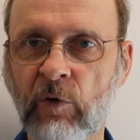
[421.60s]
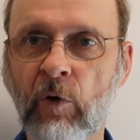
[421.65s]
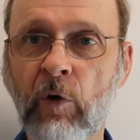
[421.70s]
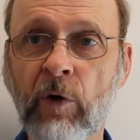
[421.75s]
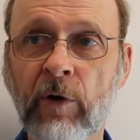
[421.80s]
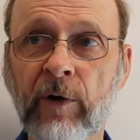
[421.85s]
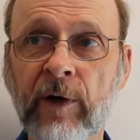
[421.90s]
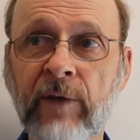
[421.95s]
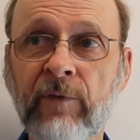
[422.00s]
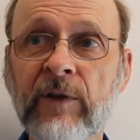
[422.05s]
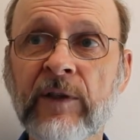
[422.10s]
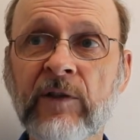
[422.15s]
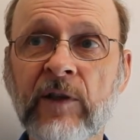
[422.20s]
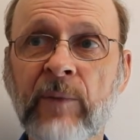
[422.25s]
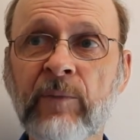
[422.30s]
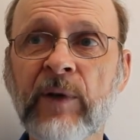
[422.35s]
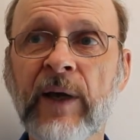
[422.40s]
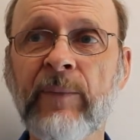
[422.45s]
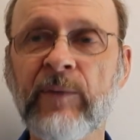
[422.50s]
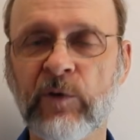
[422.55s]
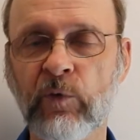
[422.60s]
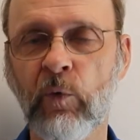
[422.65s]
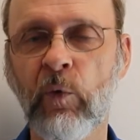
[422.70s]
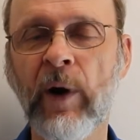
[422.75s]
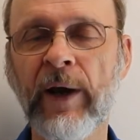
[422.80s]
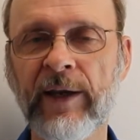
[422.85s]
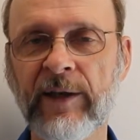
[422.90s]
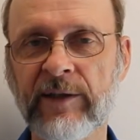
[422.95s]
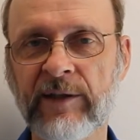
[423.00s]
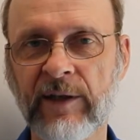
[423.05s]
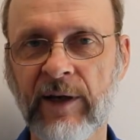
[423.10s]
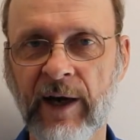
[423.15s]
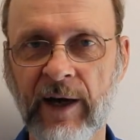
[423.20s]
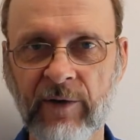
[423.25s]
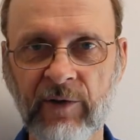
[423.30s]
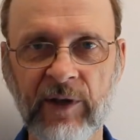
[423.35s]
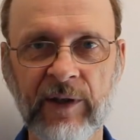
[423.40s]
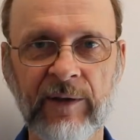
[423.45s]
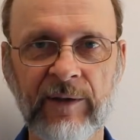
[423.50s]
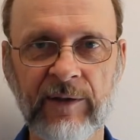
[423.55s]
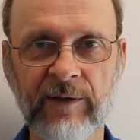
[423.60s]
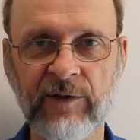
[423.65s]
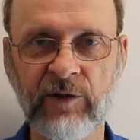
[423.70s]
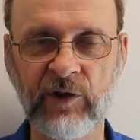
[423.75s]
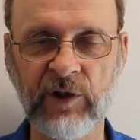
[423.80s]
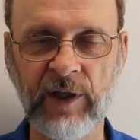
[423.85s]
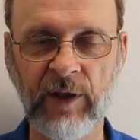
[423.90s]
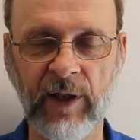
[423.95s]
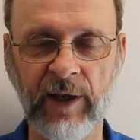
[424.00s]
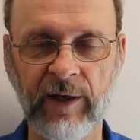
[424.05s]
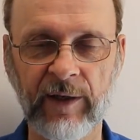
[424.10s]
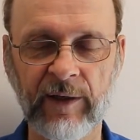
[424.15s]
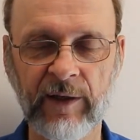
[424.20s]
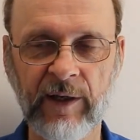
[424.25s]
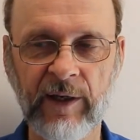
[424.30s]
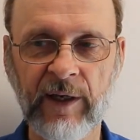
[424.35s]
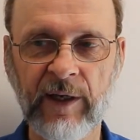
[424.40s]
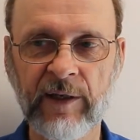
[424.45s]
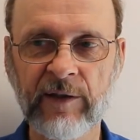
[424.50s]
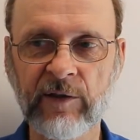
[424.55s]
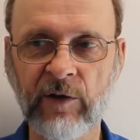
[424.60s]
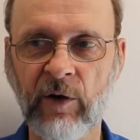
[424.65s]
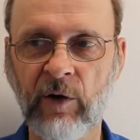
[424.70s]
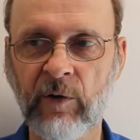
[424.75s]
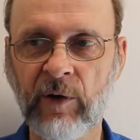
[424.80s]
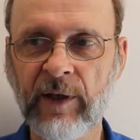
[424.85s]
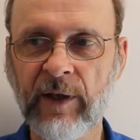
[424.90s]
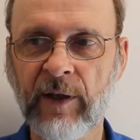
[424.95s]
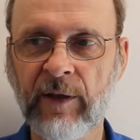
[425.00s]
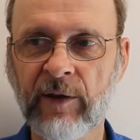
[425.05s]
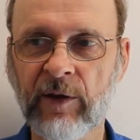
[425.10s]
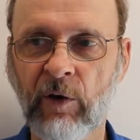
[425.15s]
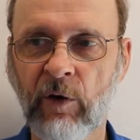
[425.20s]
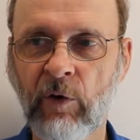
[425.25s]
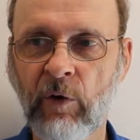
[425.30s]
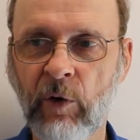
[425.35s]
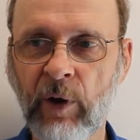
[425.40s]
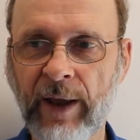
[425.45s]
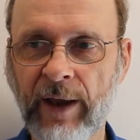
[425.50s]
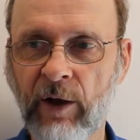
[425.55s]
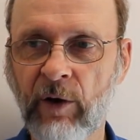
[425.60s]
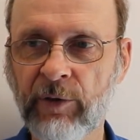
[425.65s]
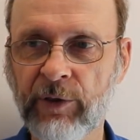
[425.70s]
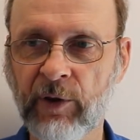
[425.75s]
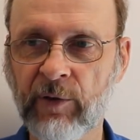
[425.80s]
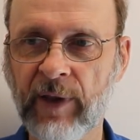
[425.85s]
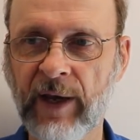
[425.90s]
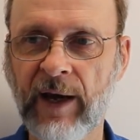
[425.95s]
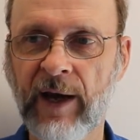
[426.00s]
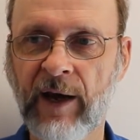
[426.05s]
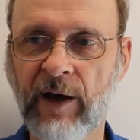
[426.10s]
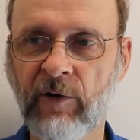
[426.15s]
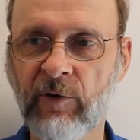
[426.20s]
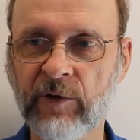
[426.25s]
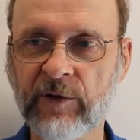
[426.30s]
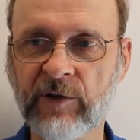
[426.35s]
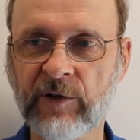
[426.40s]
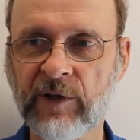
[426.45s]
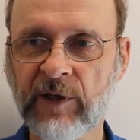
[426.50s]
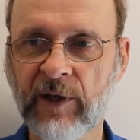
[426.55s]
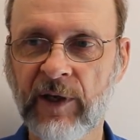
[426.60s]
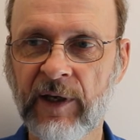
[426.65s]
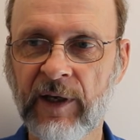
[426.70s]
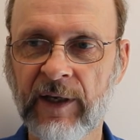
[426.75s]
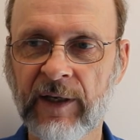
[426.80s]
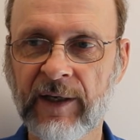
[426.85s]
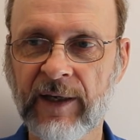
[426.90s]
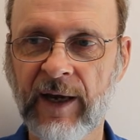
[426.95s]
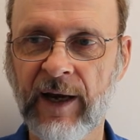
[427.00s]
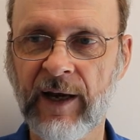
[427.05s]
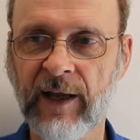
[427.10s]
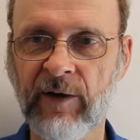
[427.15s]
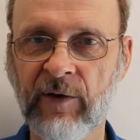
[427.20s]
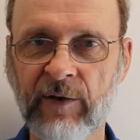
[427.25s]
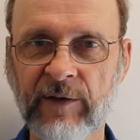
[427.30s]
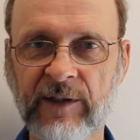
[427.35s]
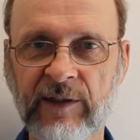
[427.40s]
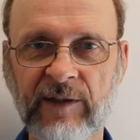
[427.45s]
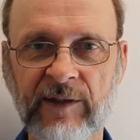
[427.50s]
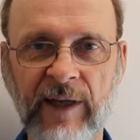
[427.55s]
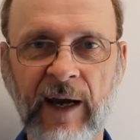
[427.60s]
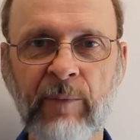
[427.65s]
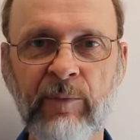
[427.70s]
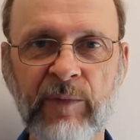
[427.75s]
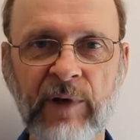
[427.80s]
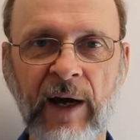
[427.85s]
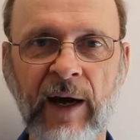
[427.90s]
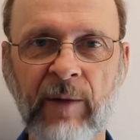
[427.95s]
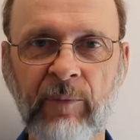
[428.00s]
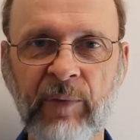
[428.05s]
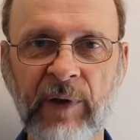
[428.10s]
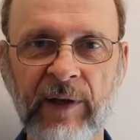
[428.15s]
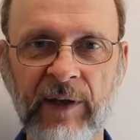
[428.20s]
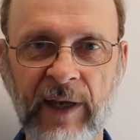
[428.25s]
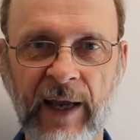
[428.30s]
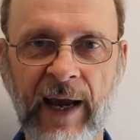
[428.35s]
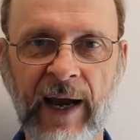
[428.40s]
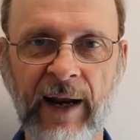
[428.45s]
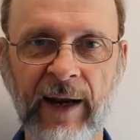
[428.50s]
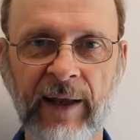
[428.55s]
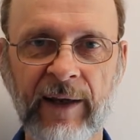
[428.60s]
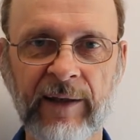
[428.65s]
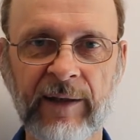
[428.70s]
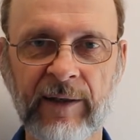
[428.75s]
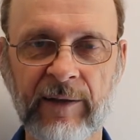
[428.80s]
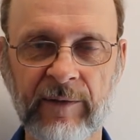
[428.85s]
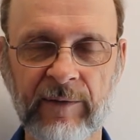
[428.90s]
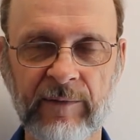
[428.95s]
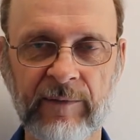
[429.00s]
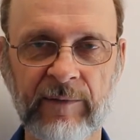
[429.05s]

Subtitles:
or even sometimes white on the sheathing. So the whole health of the house kind of is summed up in the attic.